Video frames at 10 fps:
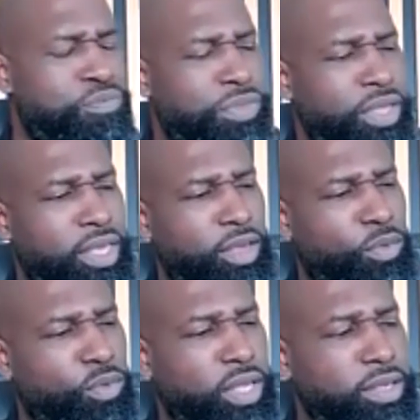
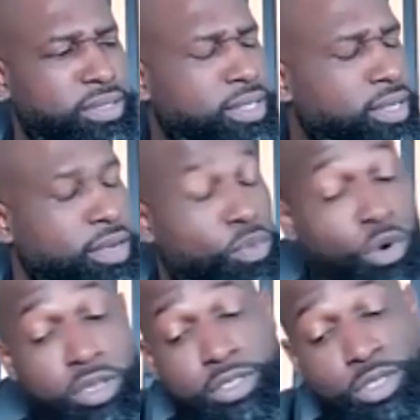He
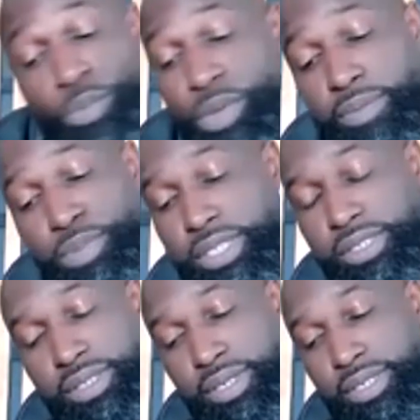worked so many
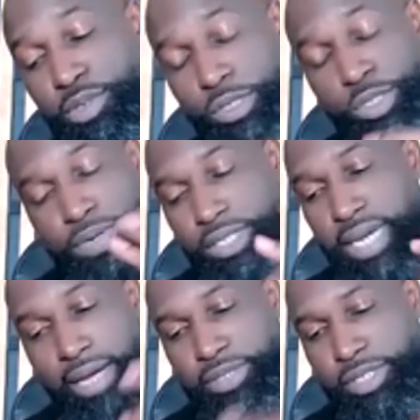businesses or so many
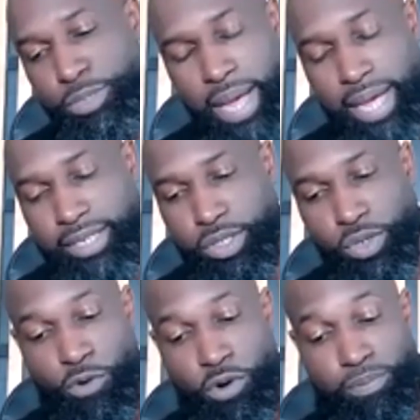jobs in his past and
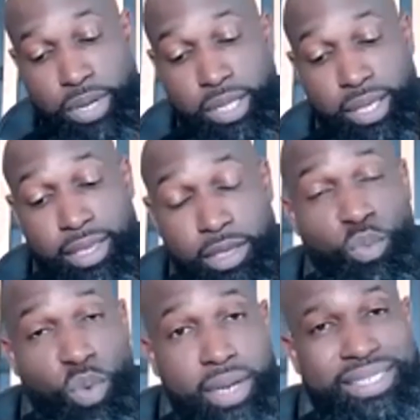so forth, but he
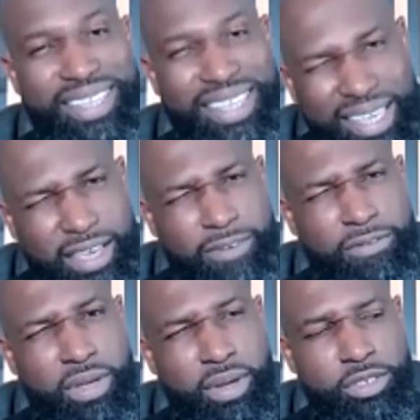wanted to give
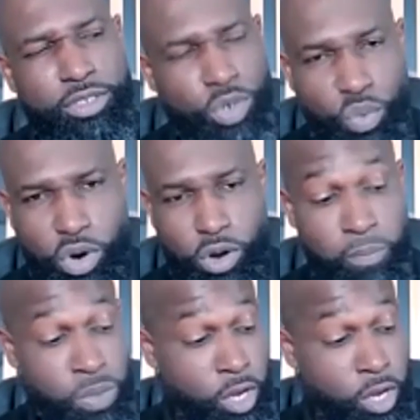to the world.